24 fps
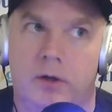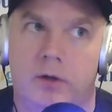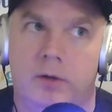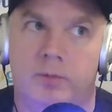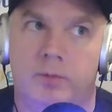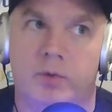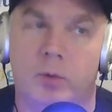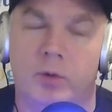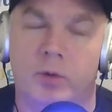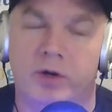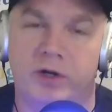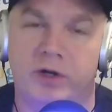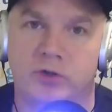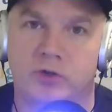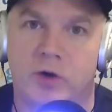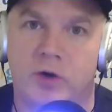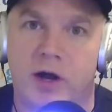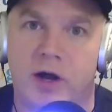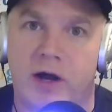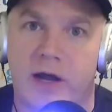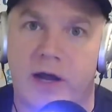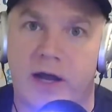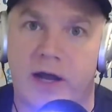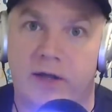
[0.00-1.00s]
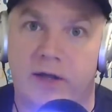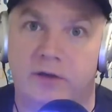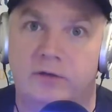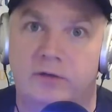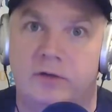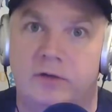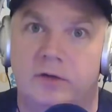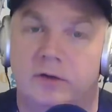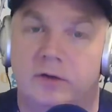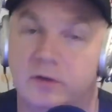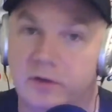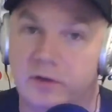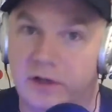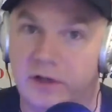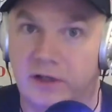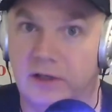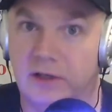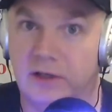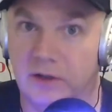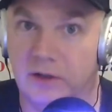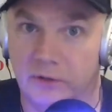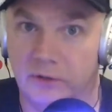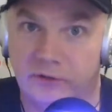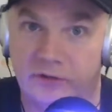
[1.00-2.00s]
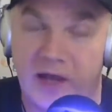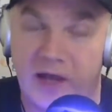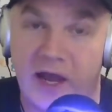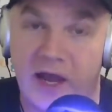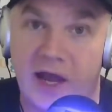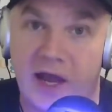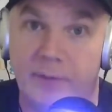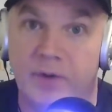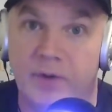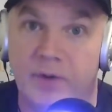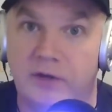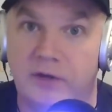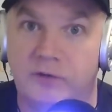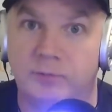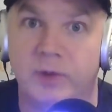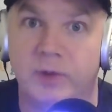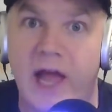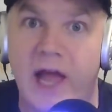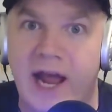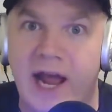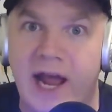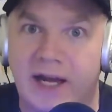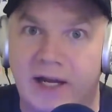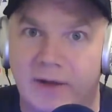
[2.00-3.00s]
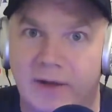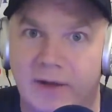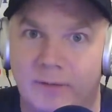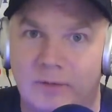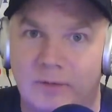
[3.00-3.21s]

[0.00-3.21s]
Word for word: But when it dries, like a little scab, it's black.